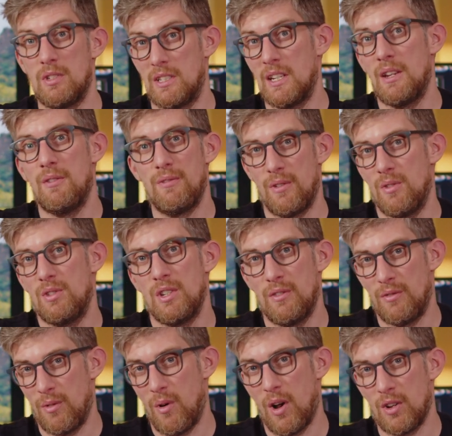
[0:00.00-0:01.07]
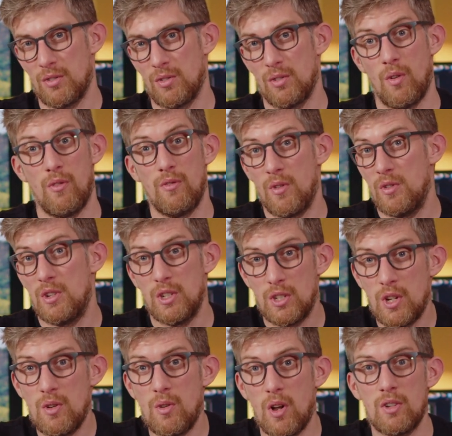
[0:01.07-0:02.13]
see Fuji 400 or Fuji
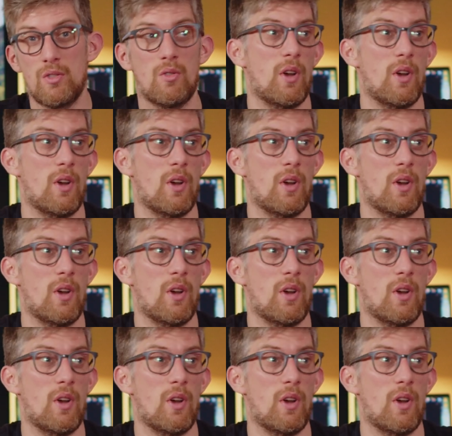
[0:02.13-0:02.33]
200